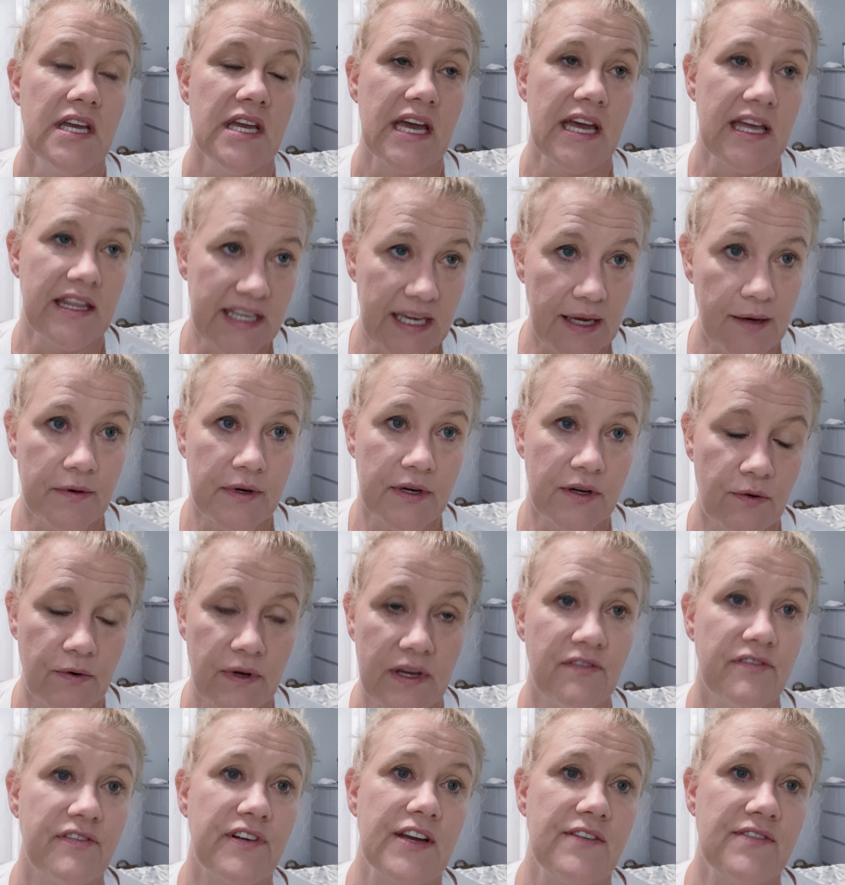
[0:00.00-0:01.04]
And they were
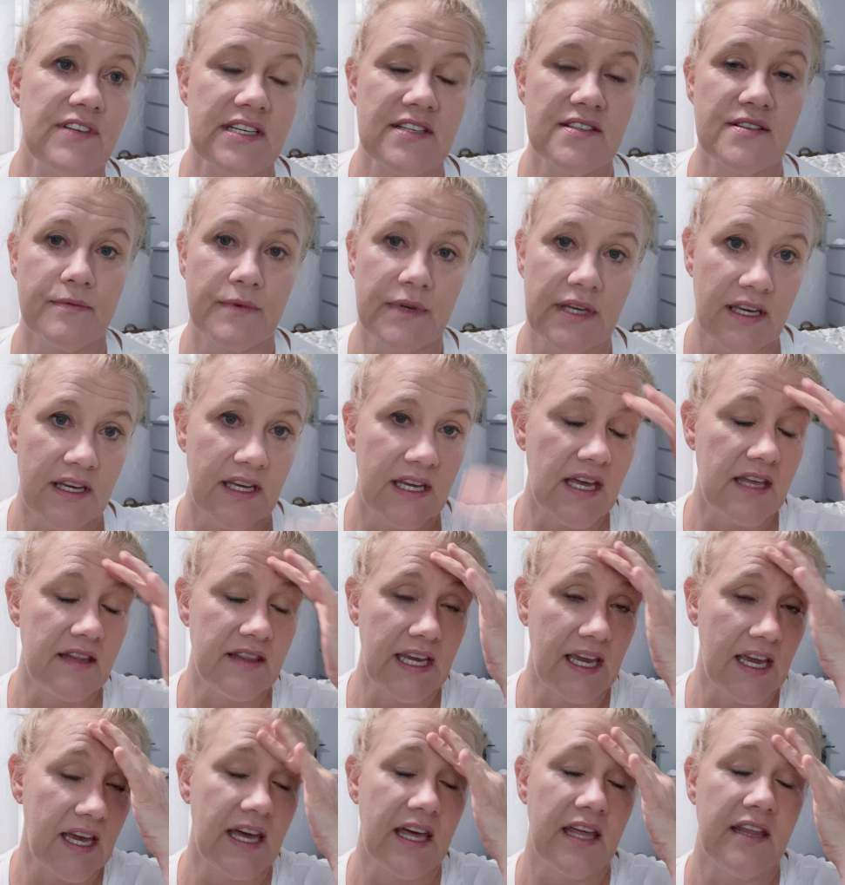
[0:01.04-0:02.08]
going five days a week, and
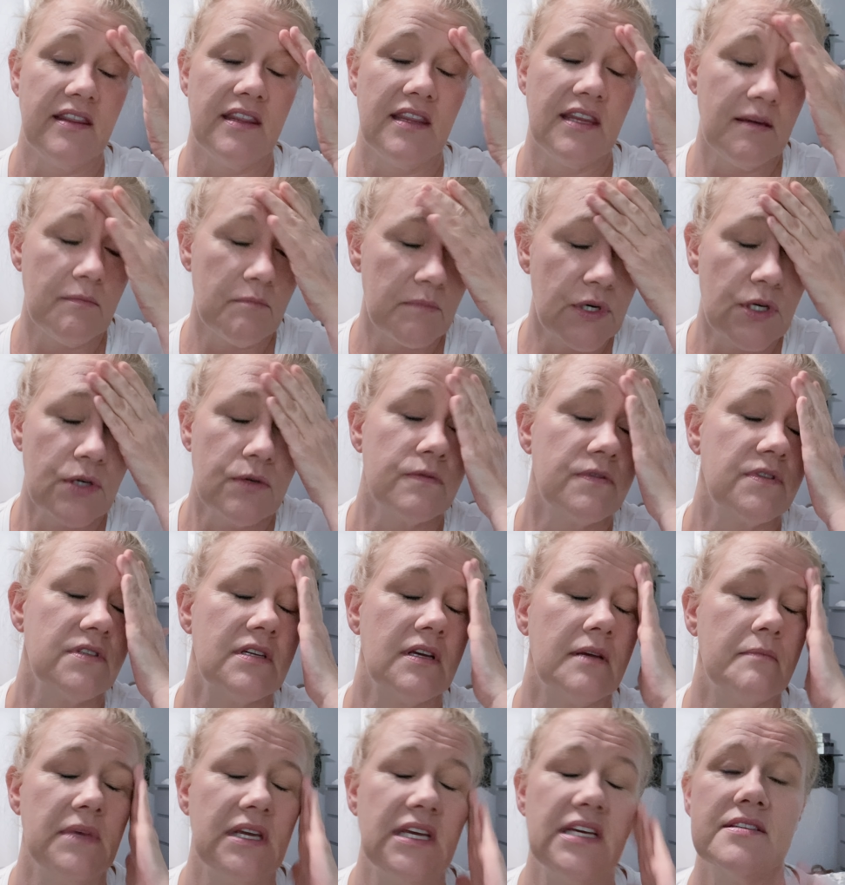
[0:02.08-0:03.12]
they had the most
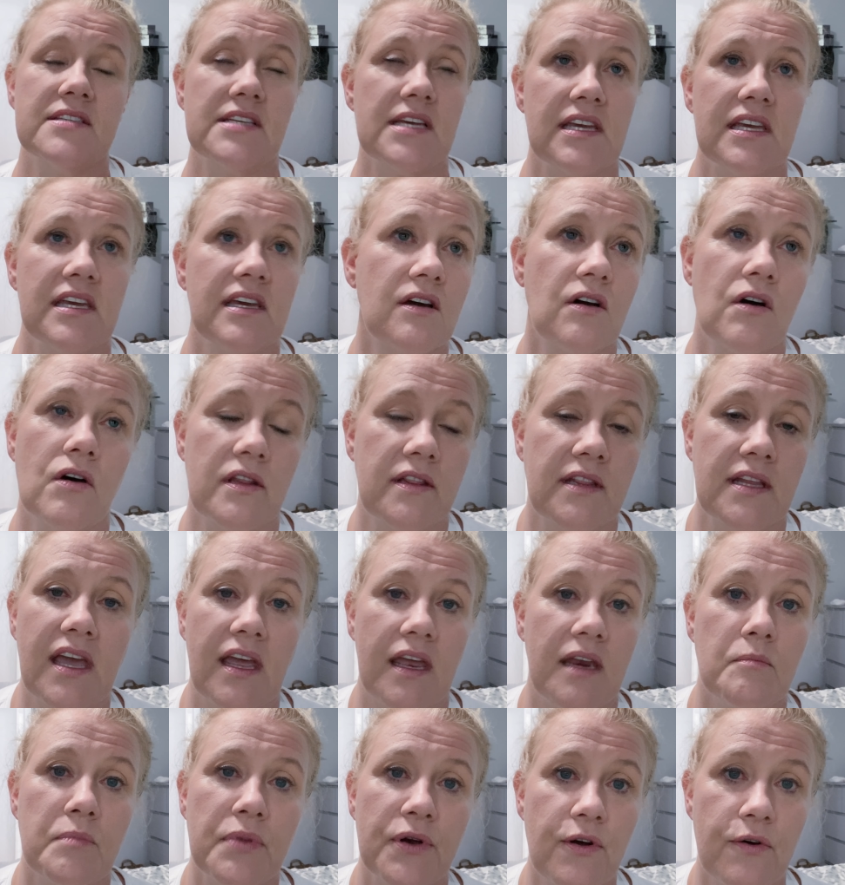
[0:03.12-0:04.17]
amazing
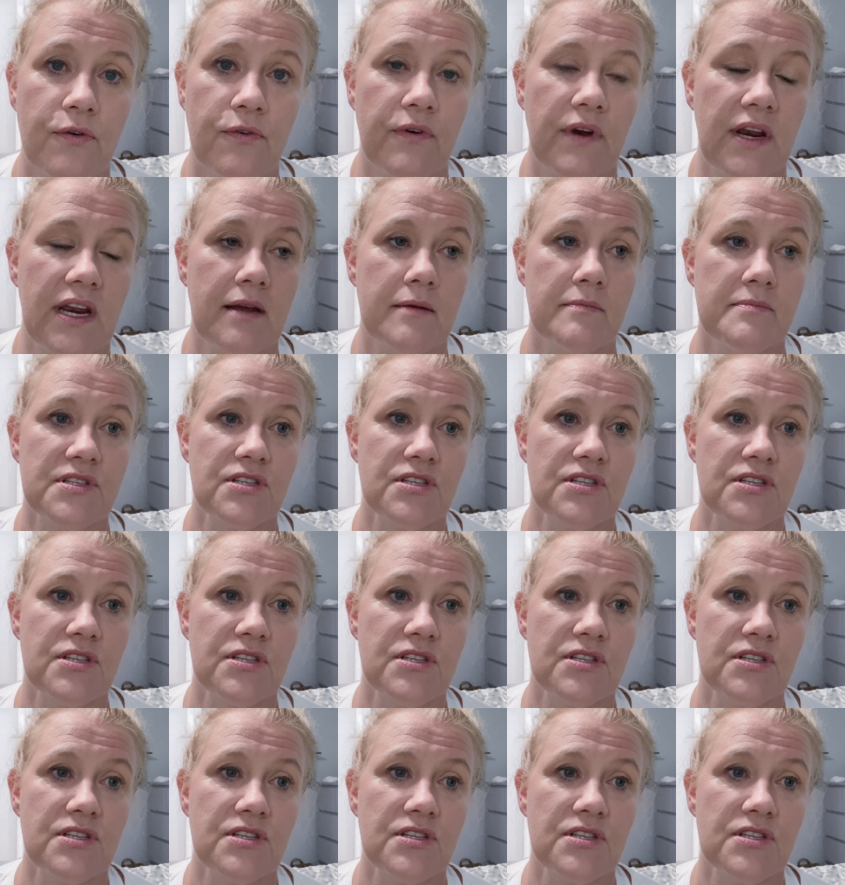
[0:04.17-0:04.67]
online program.